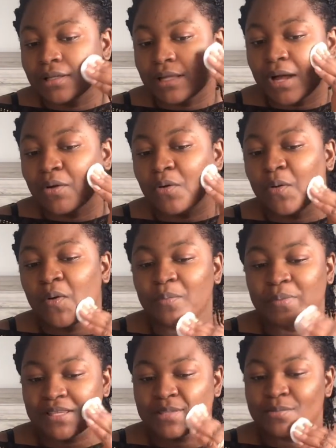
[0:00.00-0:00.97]

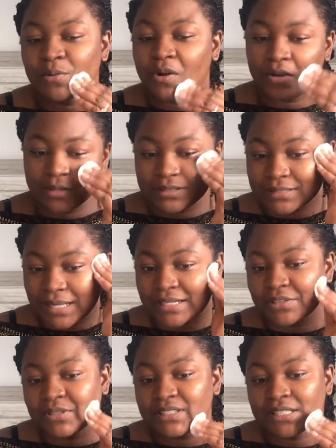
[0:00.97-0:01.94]
alcohol-based products that
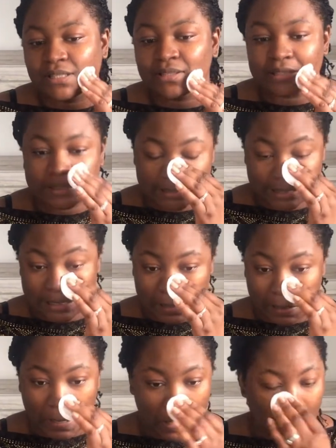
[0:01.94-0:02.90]
irritate the skin.
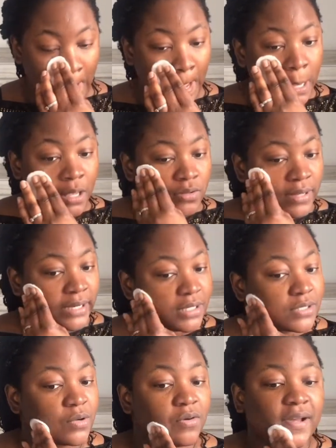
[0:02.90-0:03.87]
So I just
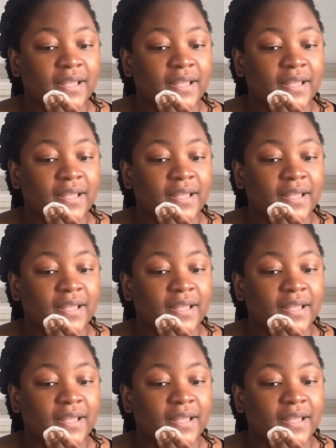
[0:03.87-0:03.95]
go over